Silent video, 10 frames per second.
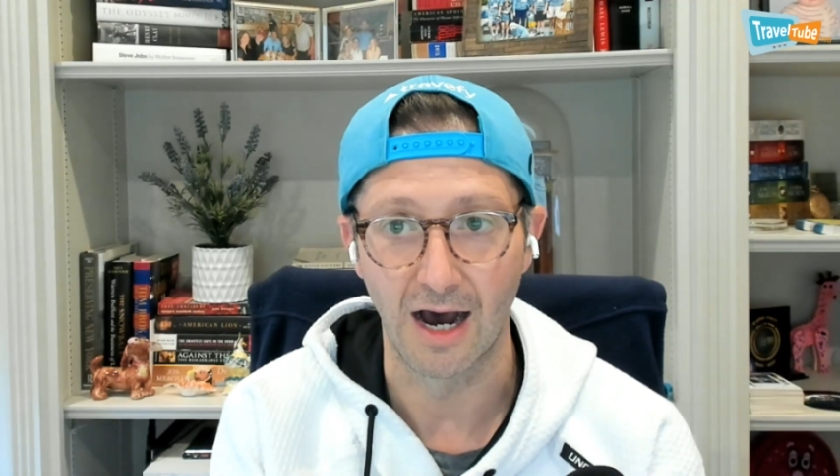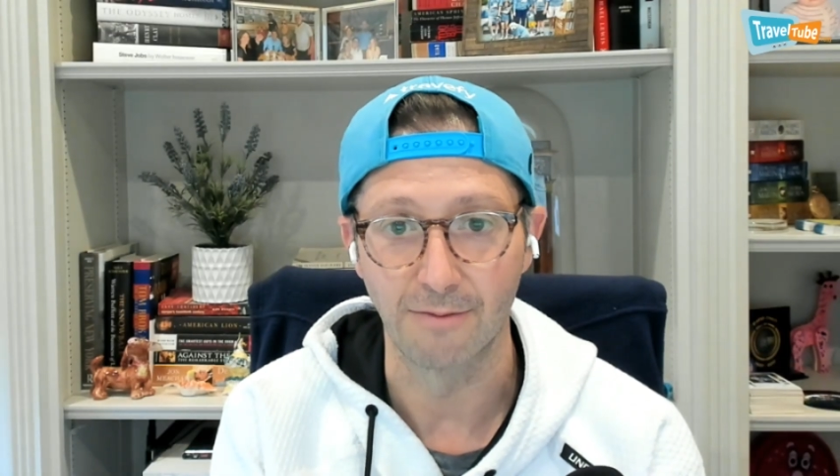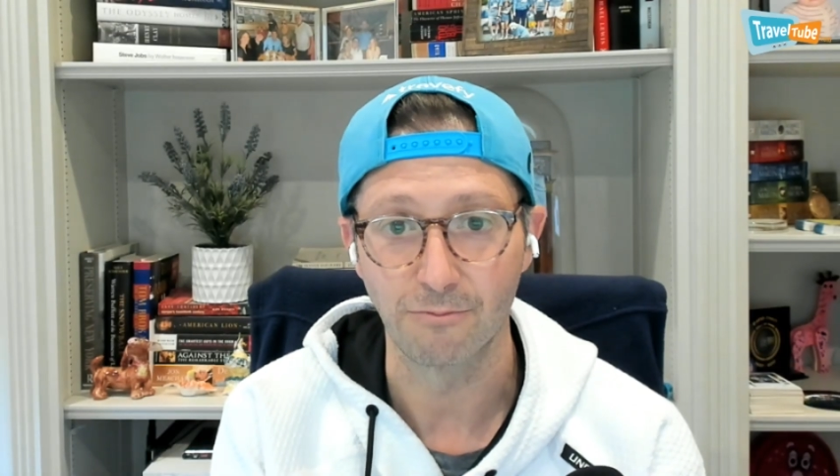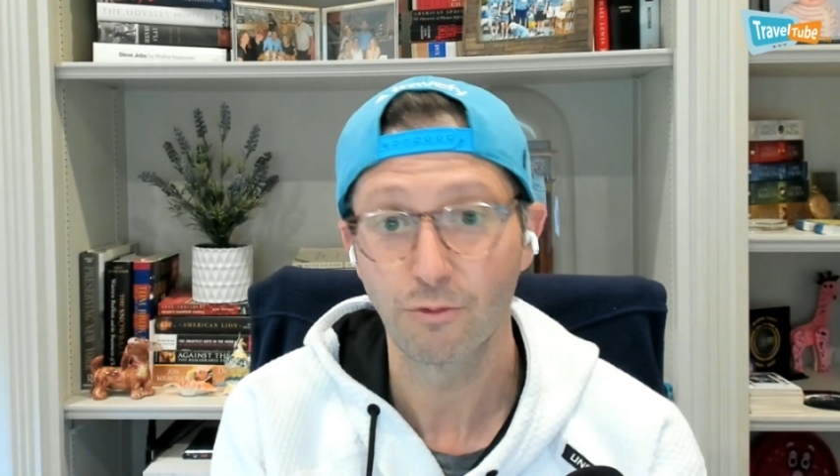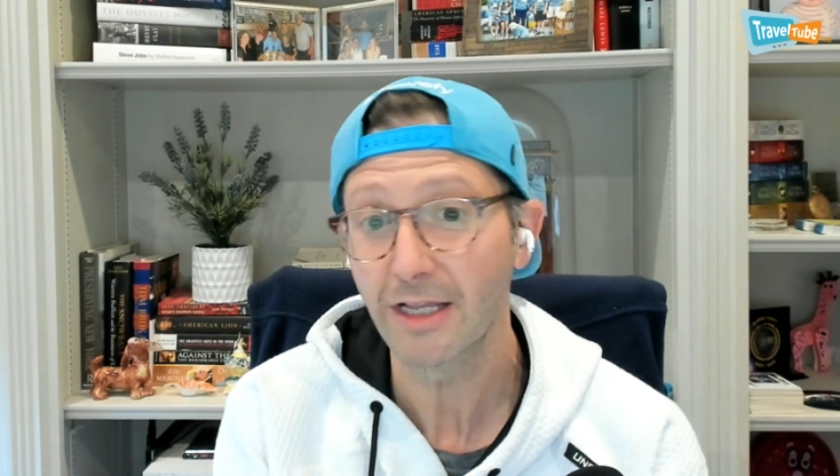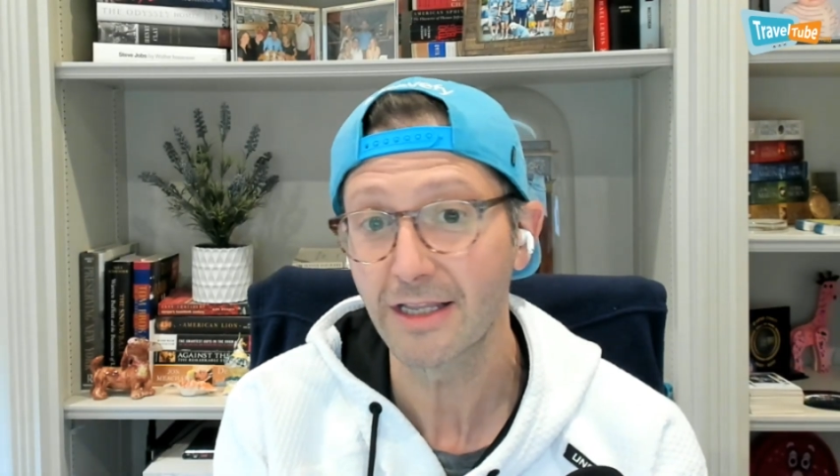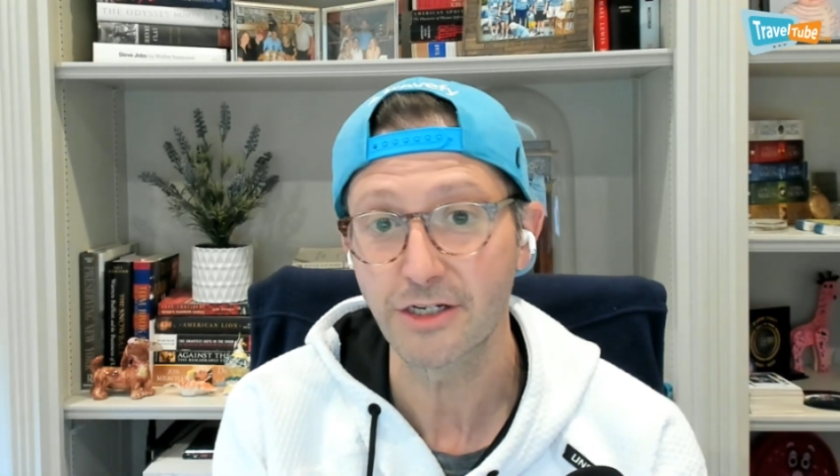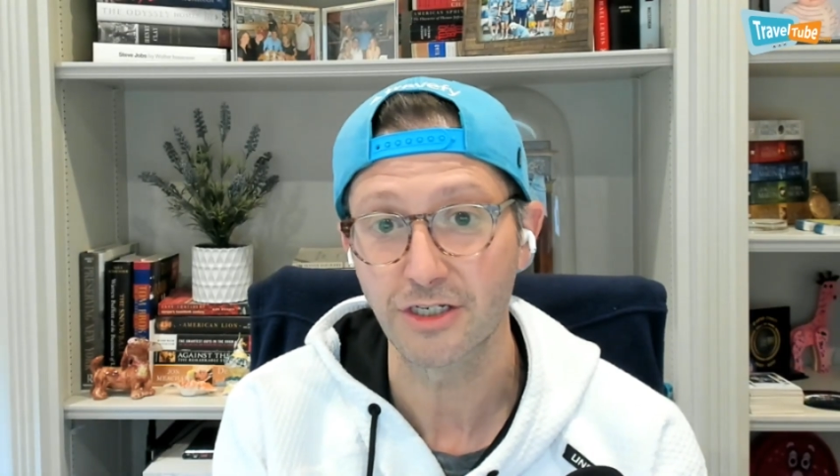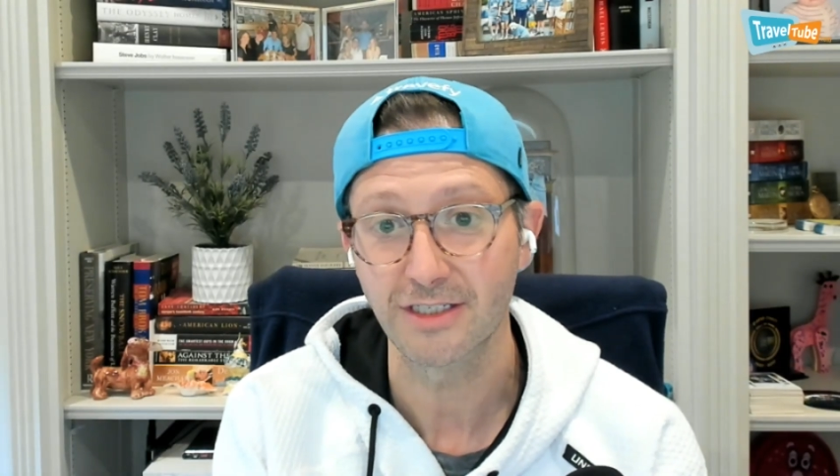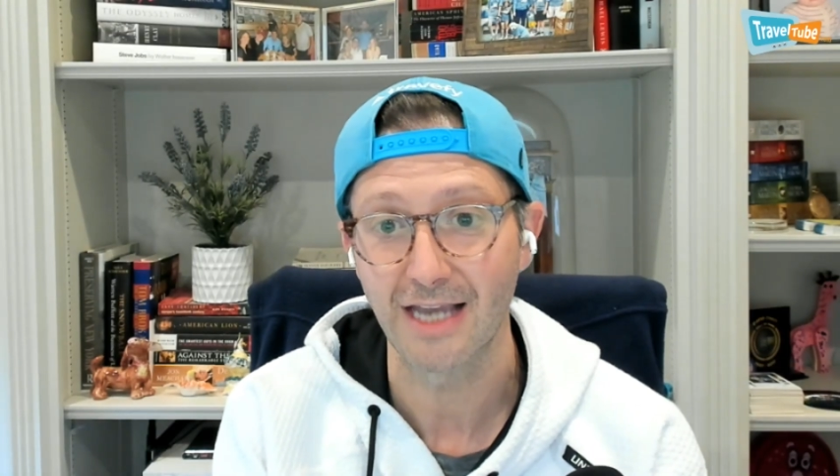really
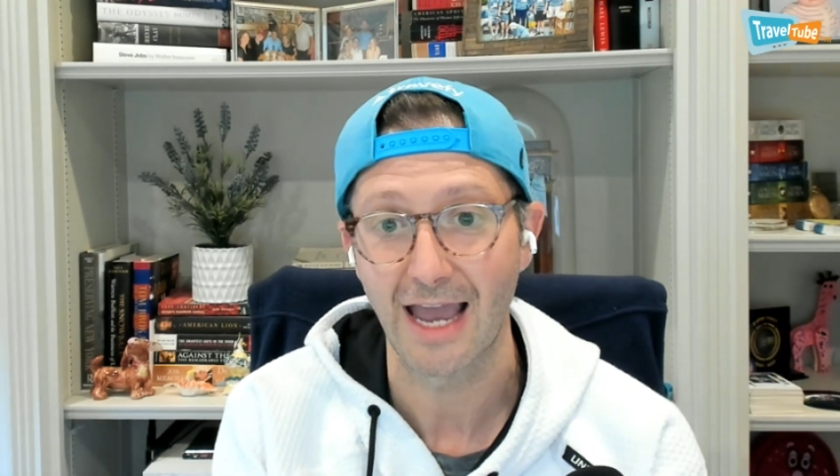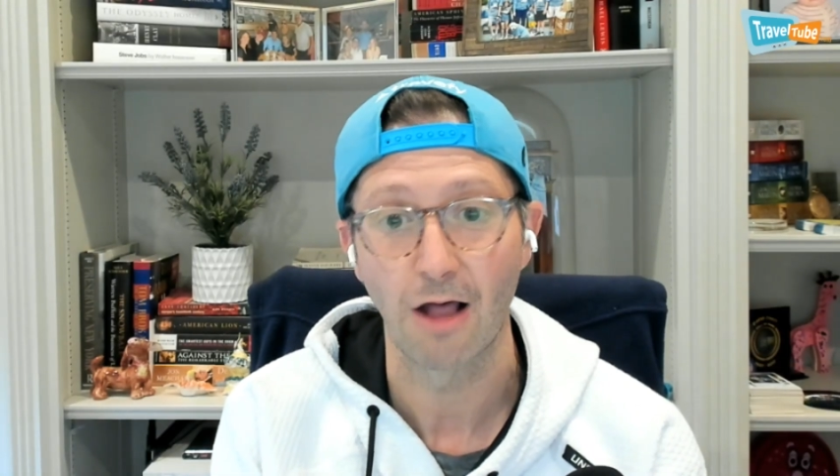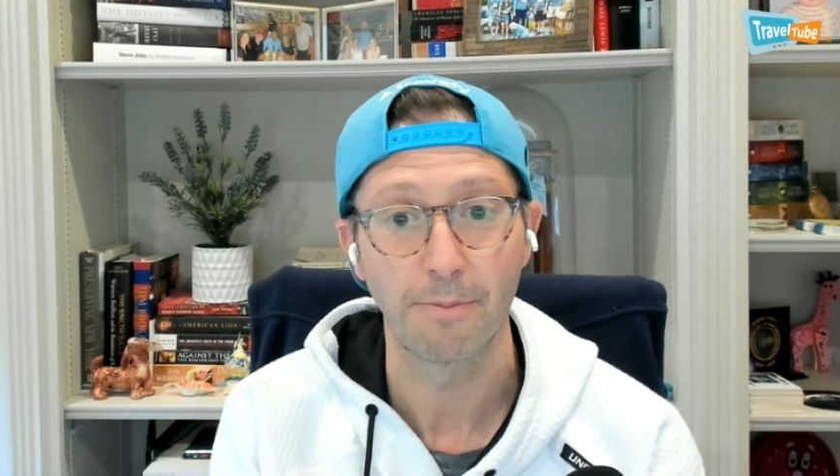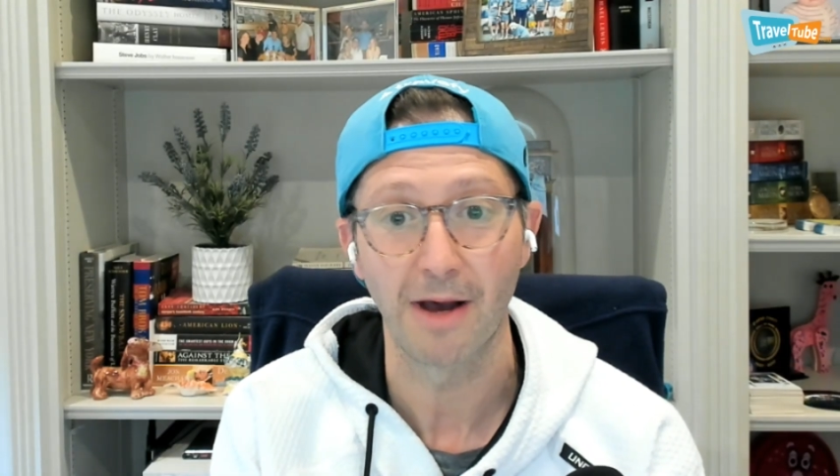just to help